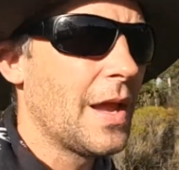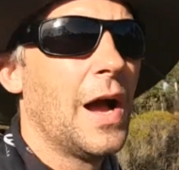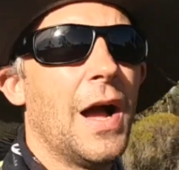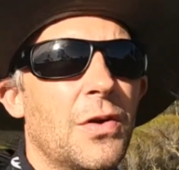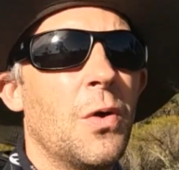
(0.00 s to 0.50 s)

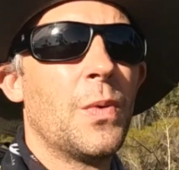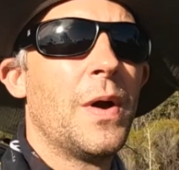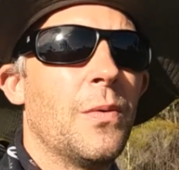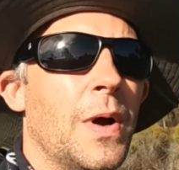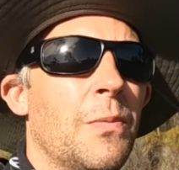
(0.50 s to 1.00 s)
I've got
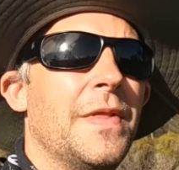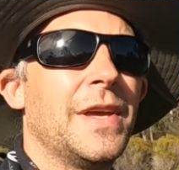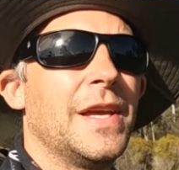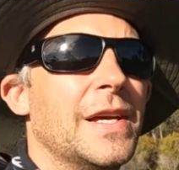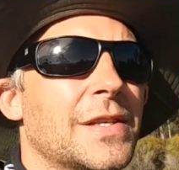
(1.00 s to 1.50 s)
wet weather
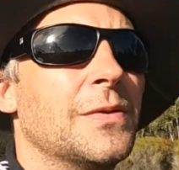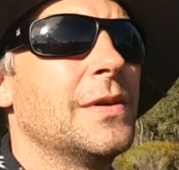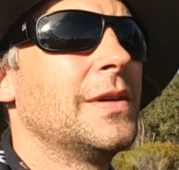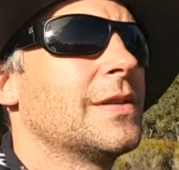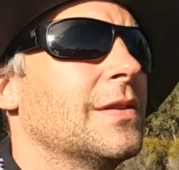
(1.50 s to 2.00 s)
gear, so
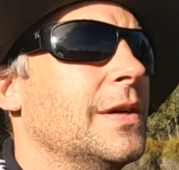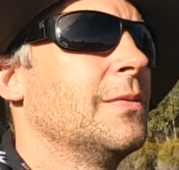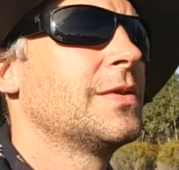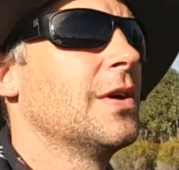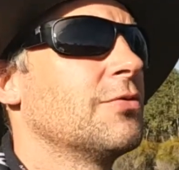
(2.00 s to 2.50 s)
it's
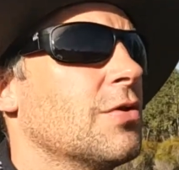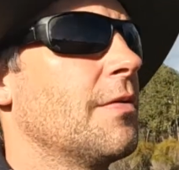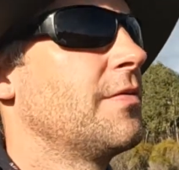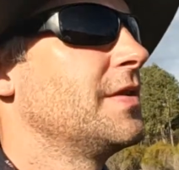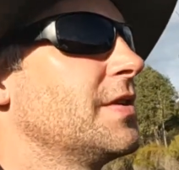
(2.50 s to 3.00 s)
not a
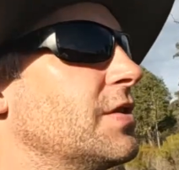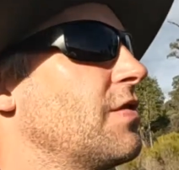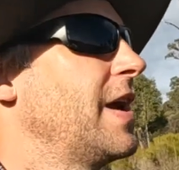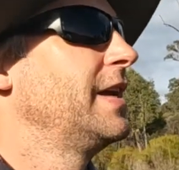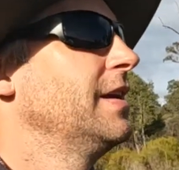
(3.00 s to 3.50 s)
drama if it does
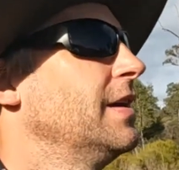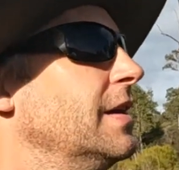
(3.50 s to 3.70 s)
rain.